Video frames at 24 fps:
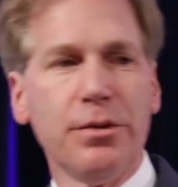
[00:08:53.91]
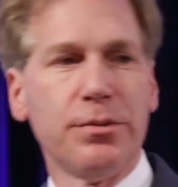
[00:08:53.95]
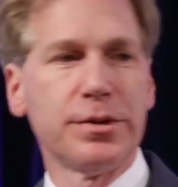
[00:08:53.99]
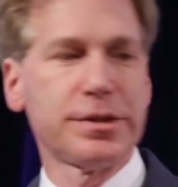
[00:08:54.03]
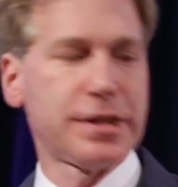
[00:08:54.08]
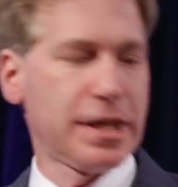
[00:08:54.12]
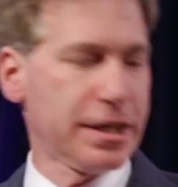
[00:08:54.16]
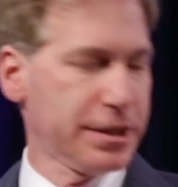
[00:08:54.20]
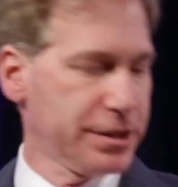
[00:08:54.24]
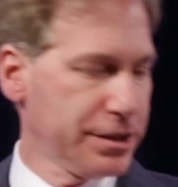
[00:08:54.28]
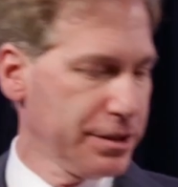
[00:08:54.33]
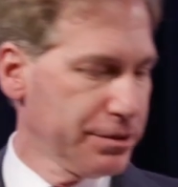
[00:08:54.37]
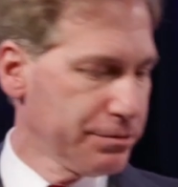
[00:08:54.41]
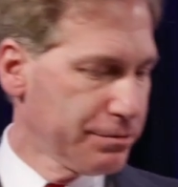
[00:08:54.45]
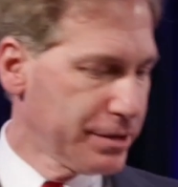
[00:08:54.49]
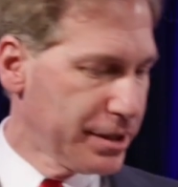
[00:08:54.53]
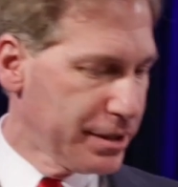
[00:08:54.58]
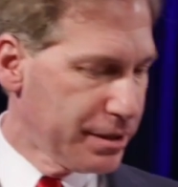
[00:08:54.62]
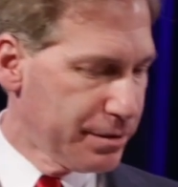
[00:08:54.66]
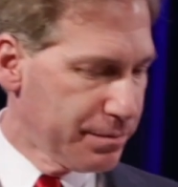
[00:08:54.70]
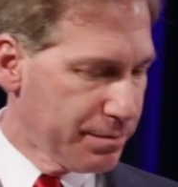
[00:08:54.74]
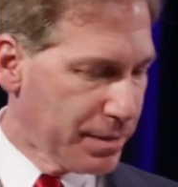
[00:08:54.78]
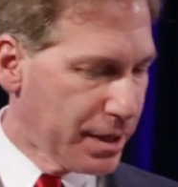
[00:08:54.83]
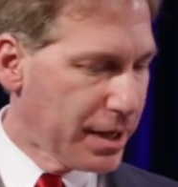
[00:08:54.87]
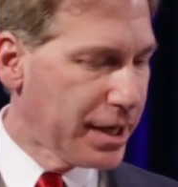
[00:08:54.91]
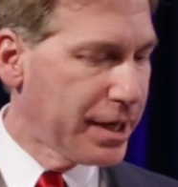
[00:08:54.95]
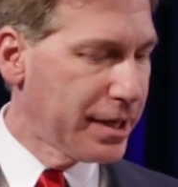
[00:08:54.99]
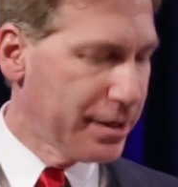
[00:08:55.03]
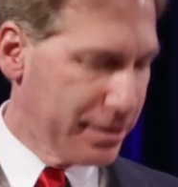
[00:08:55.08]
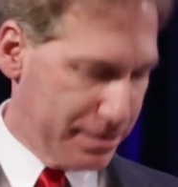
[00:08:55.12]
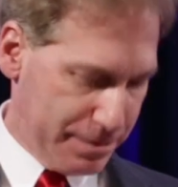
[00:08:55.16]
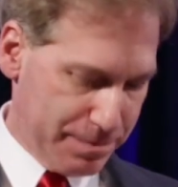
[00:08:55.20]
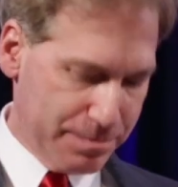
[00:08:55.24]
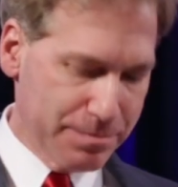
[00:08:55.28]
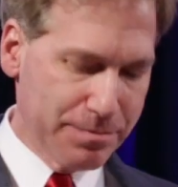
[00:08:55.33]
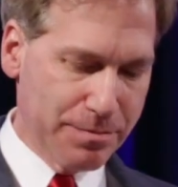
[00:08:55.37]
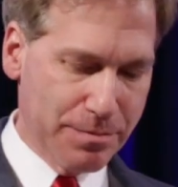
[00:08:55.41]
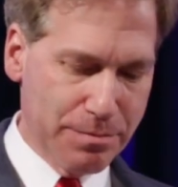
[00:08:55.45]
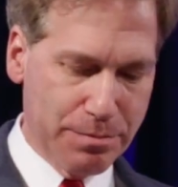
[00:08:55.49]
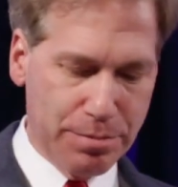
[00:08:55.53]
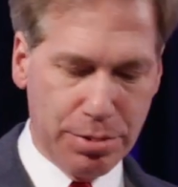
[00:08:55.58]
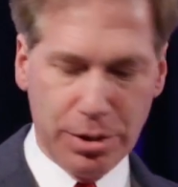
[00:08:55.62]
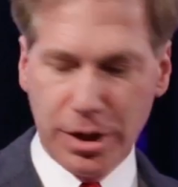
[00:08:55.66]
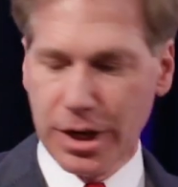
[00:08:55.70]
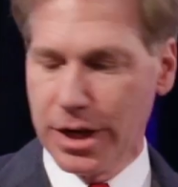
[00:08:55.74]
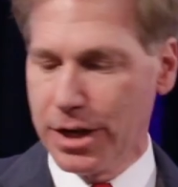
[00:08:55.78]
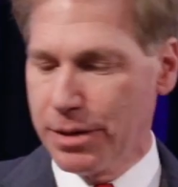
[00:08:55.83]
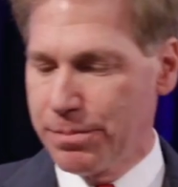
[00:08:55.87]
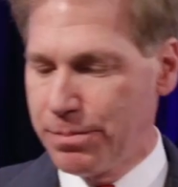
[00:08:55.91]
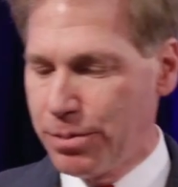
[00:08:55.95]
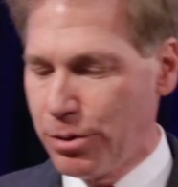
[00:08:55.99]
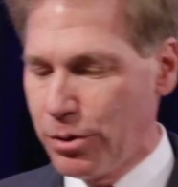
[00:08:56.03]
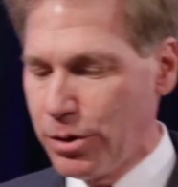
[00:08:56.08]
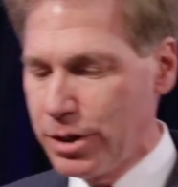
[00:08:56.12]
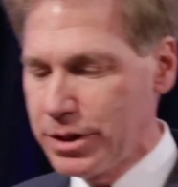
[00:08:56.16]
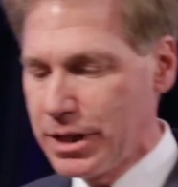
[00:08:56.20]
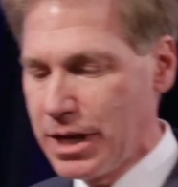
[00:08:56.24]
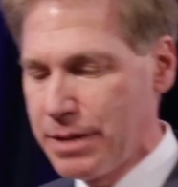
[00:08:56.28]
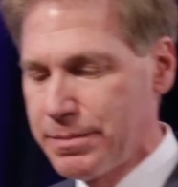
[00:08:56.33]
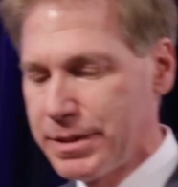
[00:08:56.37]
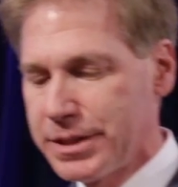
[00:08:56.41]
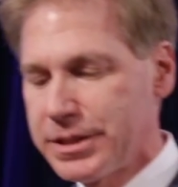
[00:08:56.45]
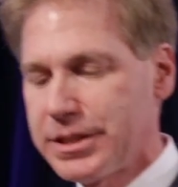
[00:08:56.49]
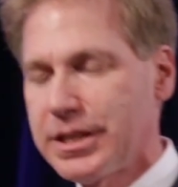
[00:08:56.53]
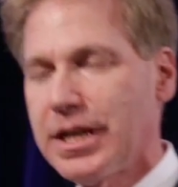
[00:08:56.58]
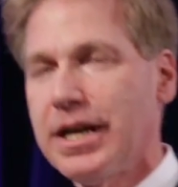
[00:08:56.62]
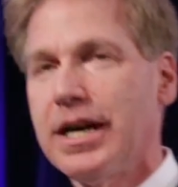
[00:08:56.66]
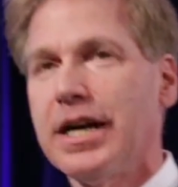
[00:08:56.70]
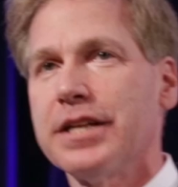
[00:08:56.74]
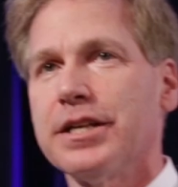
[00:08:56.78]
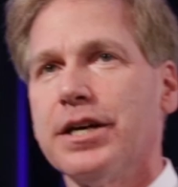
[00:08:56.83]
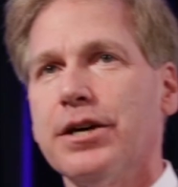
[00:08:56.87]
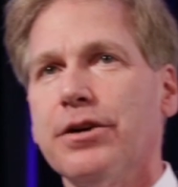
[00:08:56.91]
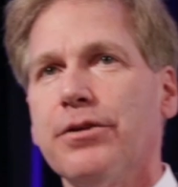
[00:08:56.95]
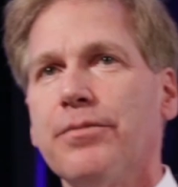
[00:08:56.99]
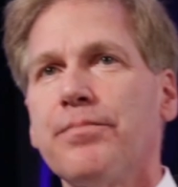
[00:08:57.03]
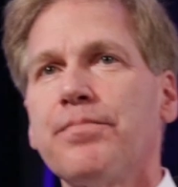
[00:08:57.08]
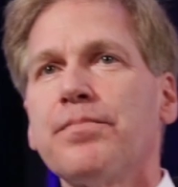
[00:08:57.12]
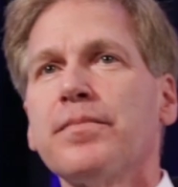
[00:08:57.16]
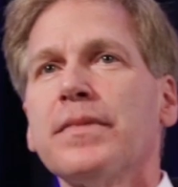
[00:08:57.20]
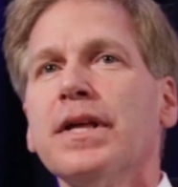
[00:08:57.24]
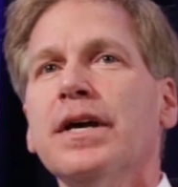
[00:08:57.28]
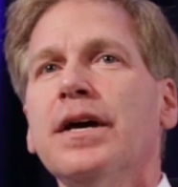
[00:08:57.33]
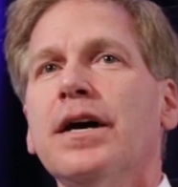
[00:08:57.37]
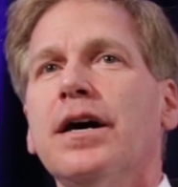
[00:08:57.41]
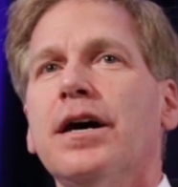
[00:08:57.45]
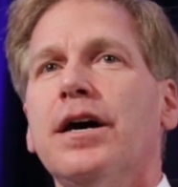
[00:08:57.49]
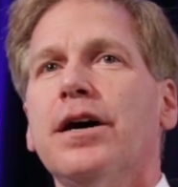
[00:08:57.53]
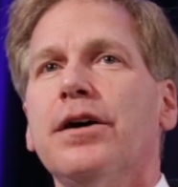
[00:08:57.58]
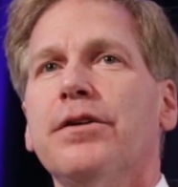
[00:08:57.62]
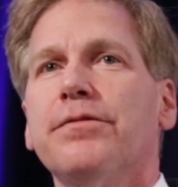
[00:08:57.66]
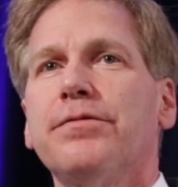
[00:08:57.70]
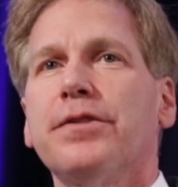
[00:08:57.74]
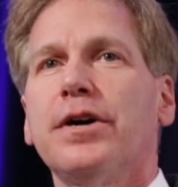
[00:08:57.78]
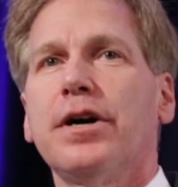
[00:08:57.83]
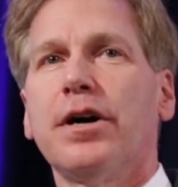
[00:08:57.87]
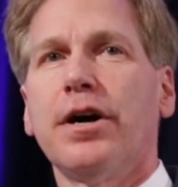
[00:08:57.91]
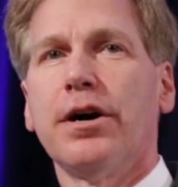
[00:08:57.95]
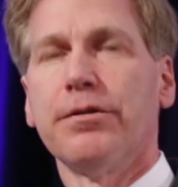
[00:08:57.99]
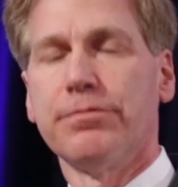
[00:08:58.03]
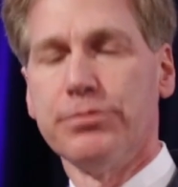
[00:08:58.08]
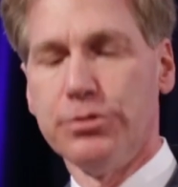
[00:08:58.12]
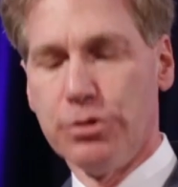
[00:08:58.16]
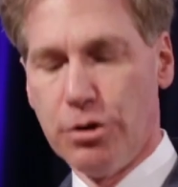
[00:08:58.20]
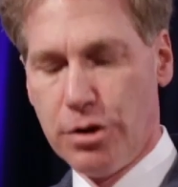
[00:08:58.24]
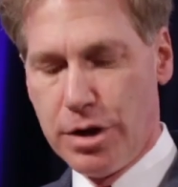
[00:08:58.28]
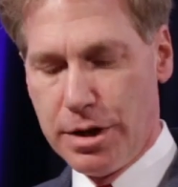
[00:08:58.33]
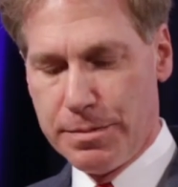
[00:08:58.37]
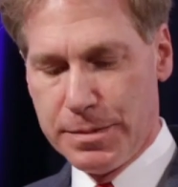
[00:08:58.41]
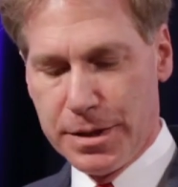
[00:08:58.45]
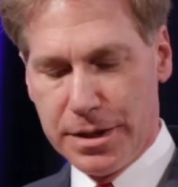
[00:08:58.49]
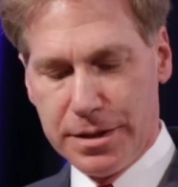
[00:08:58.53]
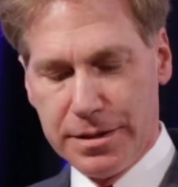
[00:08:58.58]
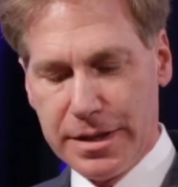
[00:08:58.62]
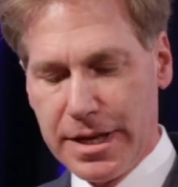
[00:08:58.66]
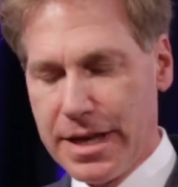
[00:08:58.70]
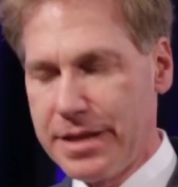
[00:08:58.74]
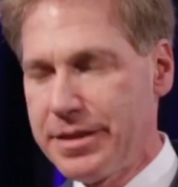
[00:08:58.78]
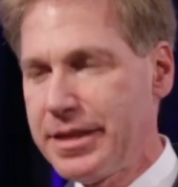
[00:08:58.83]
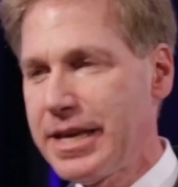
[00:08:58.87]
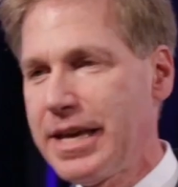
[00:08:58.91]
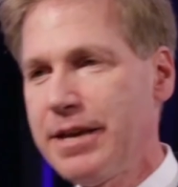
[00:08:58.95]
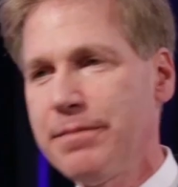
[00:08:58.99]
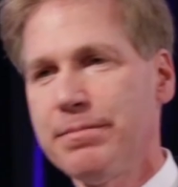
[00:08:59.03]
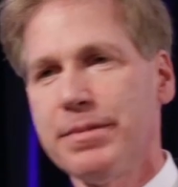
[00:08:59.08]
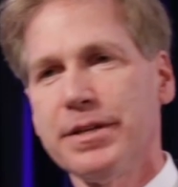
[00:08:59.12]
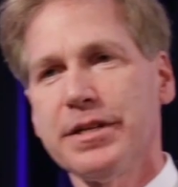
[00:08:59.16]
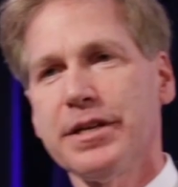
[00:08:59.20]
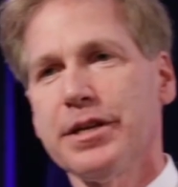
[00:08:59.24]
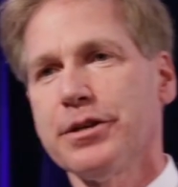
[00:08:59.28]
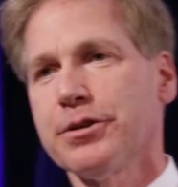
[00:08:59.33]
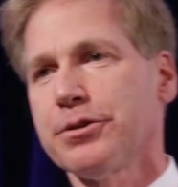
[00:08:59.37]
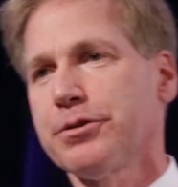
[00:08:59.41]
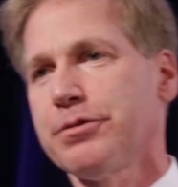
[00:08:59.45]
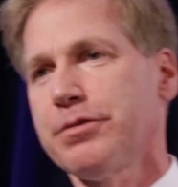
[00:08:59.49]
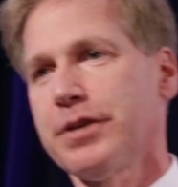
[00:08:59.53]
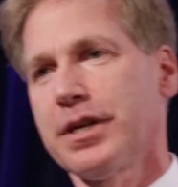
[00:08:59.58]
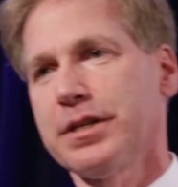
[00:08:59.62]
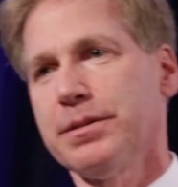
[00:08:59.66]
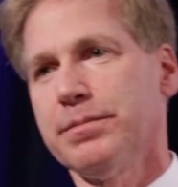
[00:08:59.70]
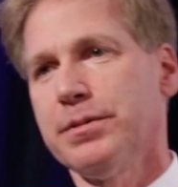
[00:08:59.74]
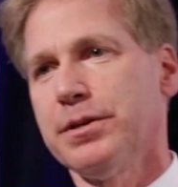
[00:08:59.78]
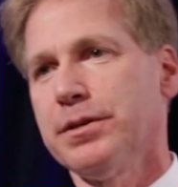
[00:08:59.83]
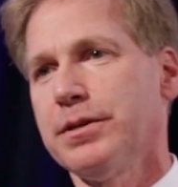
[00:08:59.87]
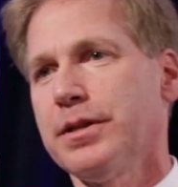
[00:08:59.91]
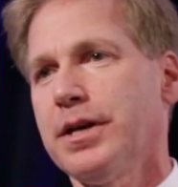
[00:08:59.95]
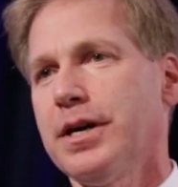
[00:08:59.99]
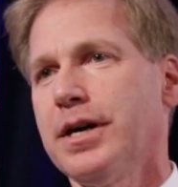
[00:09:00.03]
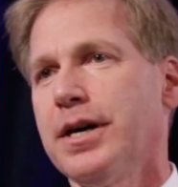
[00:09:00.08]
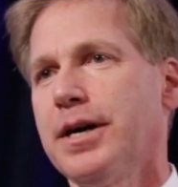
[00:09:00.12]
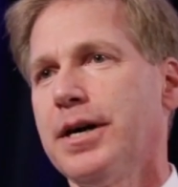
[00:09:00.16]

was actually written by Paul Amontano of Normal, and they've been incredible.